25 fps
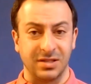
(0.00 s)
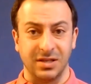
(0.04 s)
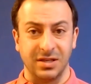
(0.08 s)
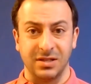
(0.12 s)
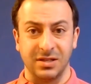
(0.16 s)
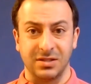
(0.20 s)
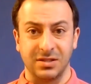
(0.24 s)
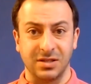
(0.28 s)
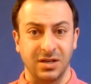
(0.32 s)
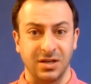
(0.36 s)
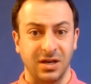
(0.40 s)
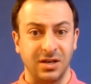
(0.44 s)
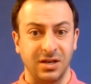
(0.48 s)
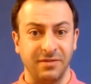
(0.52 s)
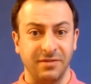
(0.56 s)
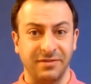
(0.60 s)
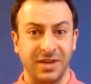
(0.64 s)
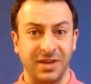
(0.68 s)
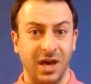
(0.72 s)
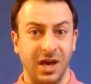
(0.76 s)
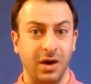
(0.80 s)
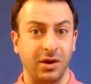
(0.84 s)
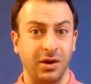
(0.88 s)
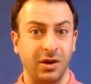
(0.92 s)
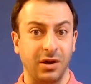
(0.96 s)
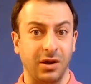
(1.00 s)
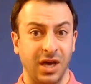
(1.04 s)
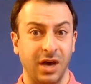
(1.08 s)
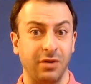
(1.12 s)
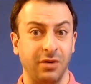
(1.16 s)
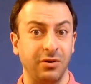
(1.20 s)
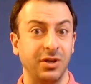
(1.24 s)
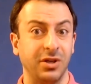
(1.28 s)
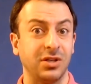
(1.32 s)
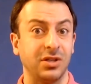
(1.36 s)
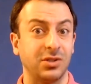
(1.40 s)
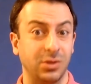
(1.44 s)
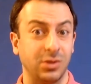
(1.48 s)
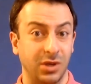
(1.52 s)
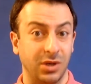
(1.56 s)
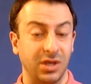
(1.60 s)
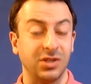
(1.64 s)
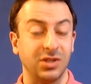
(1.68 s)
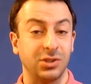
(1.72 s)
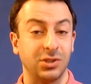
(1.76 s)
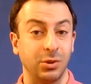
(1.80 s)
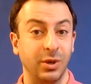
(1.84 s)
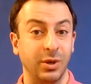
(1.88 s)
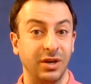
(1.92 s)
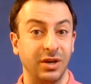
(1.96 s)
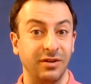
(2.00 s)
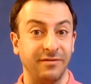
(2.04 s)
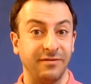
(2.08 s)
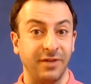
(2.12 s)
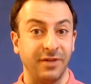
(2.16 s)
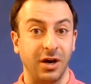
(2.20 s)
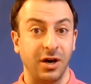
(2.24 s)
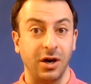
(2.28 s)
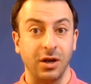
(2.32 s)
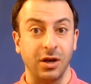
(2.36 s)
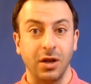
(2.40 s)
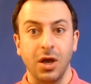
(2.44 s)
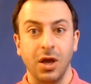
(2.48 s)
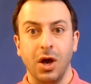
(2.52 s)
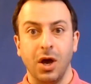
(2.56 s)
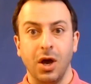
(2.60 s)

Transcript: it's kind of counterintuitive on,